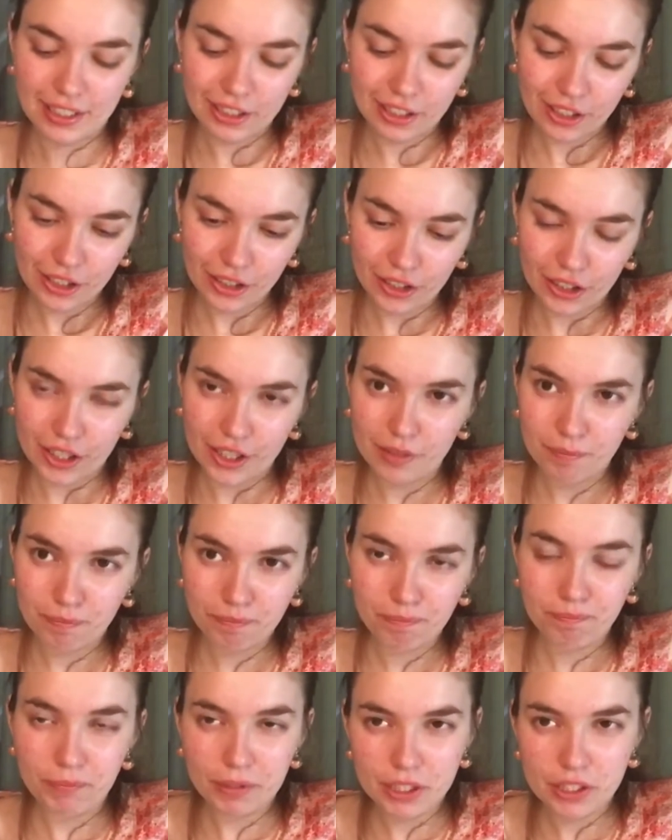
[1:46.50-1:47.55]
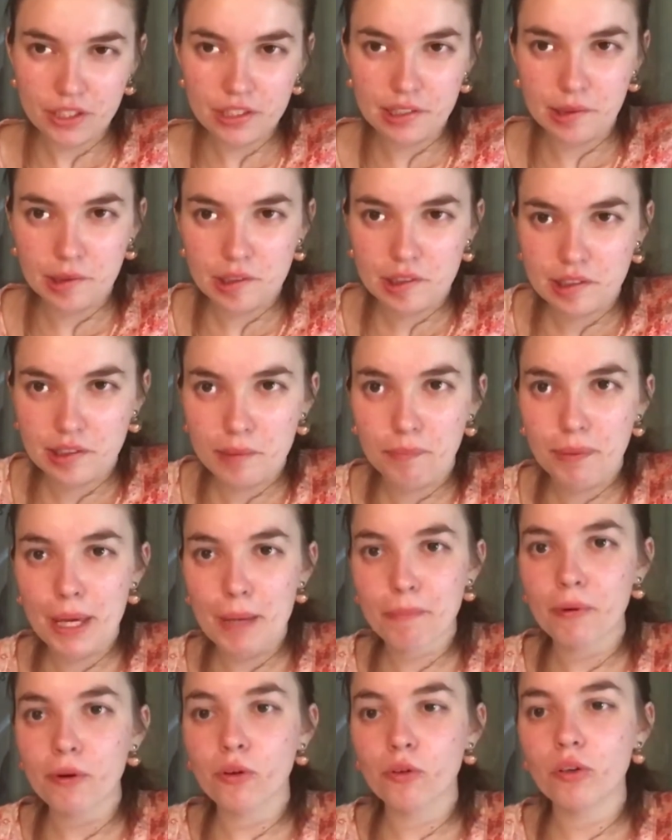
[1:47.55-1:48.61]
you know, because
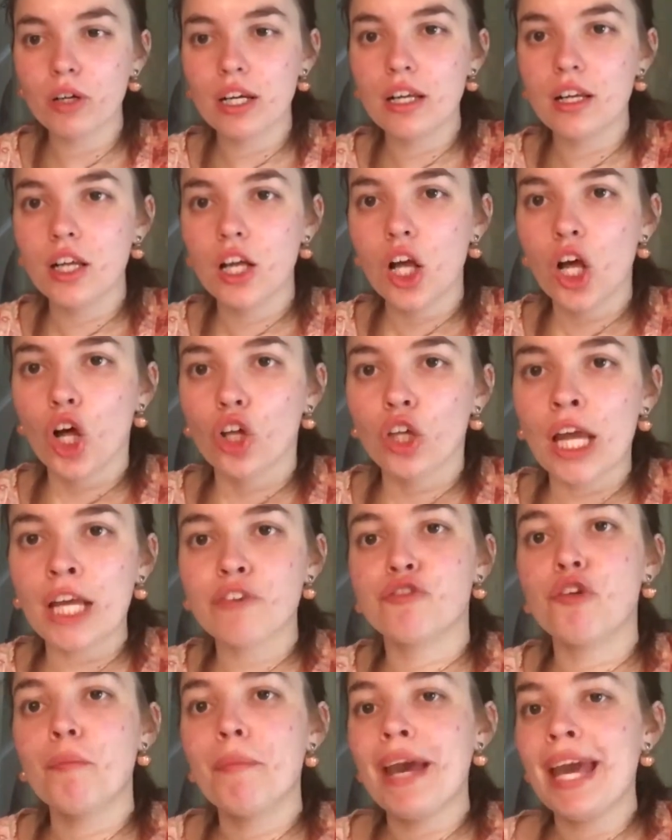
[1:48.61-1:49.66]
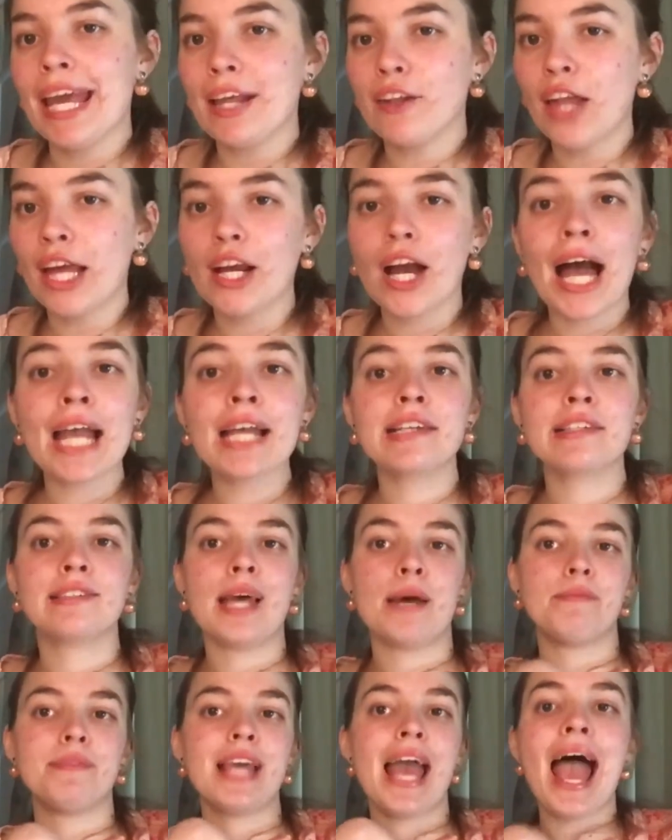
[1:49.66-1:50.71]
people, like for me, like I
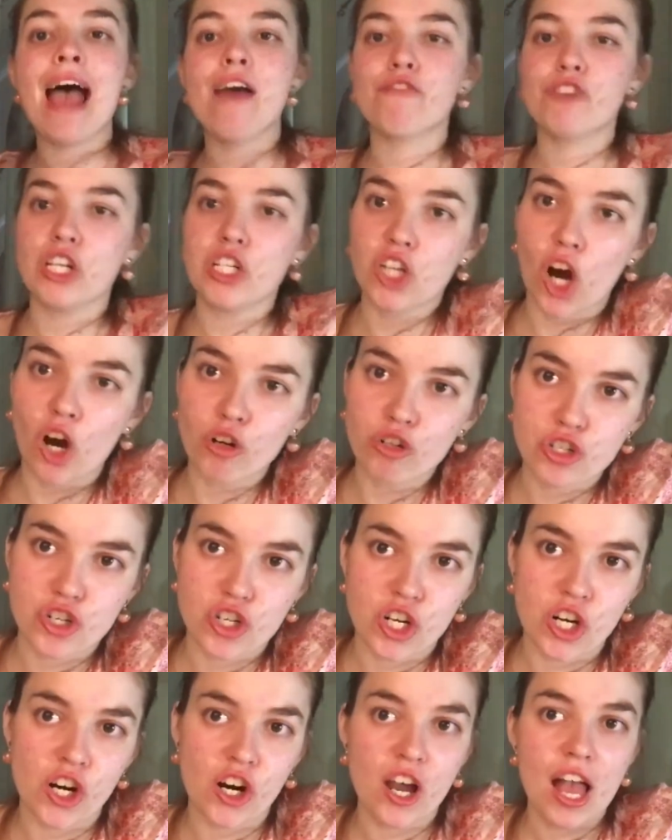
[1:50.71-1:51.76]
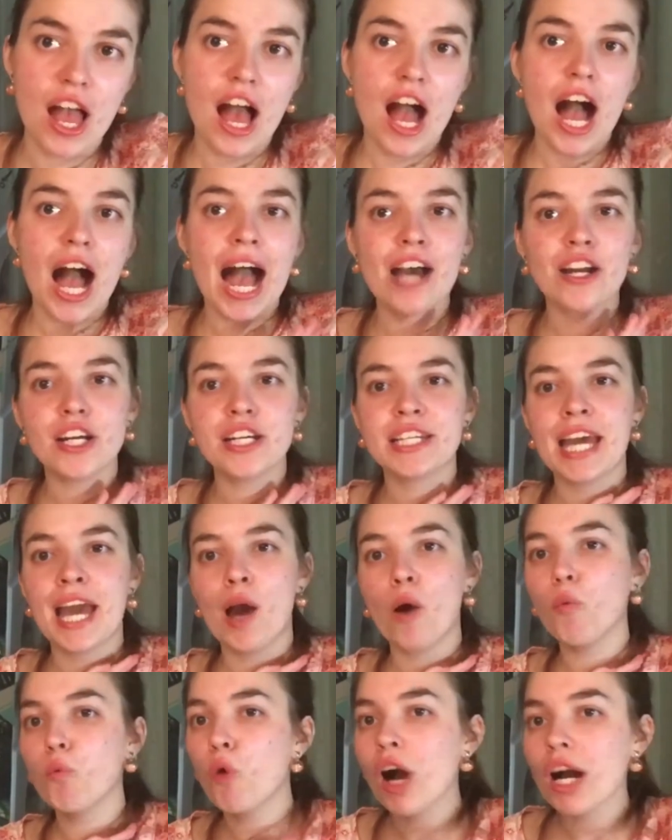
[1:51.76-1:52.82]
accept every culture. I don't
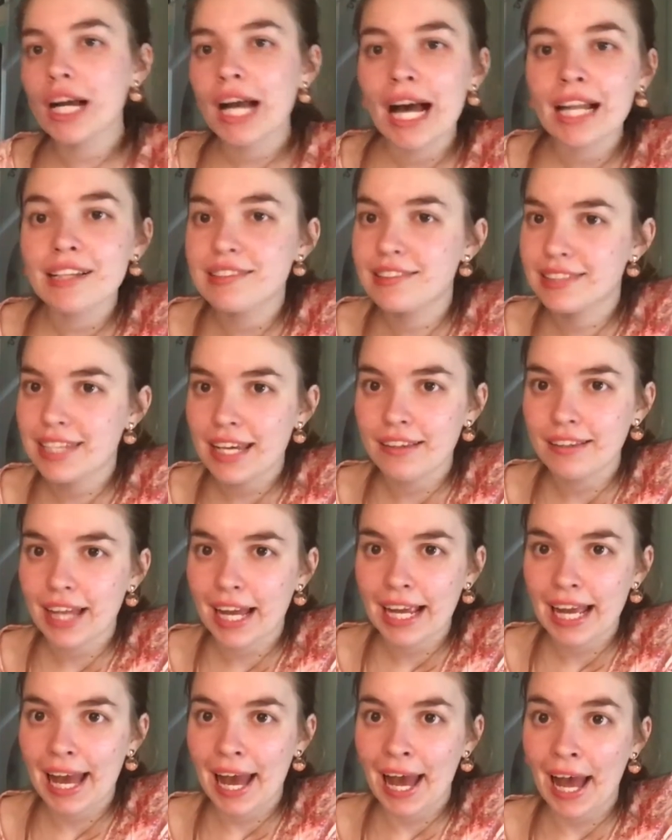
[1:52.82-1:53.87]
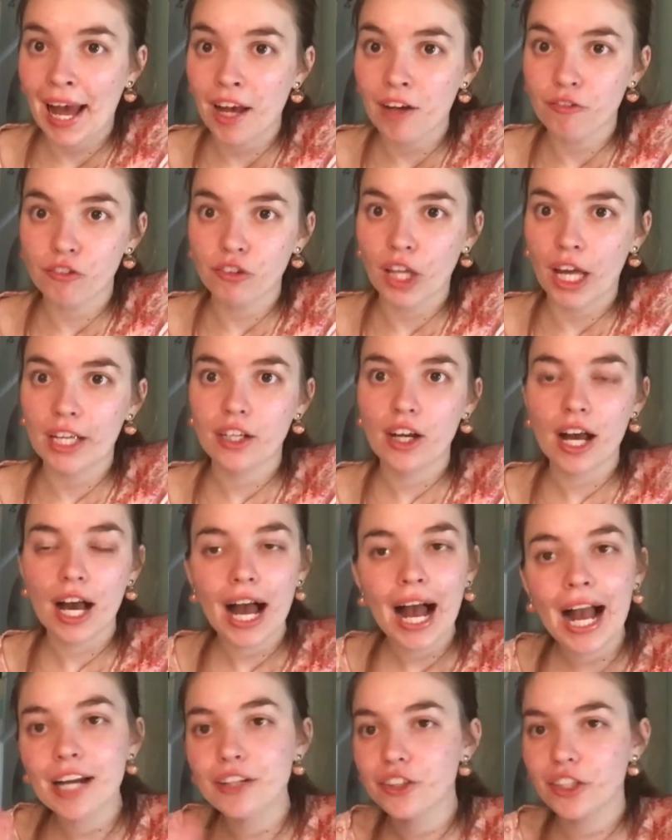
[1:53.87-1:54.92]
care what color skin they have, like
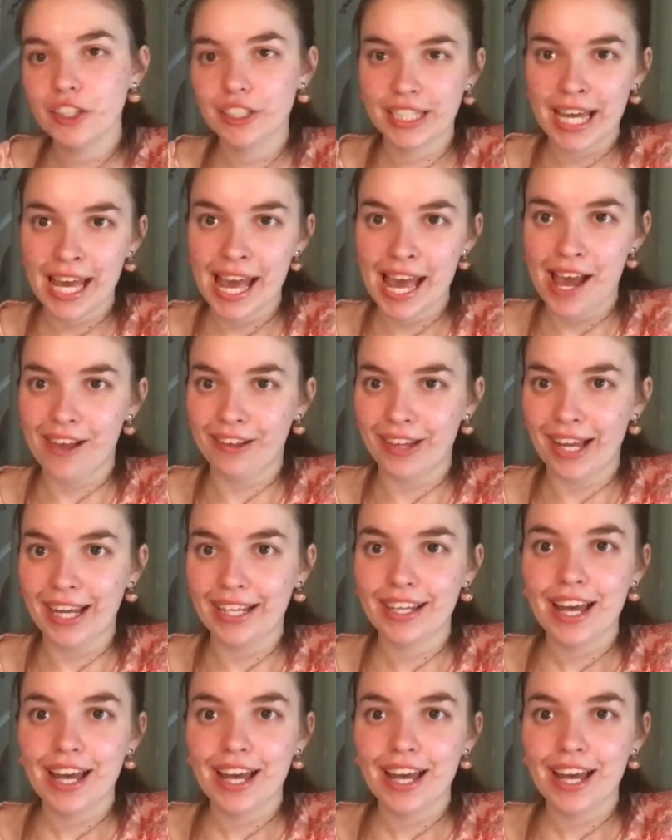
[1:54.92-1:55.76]
I don't care, like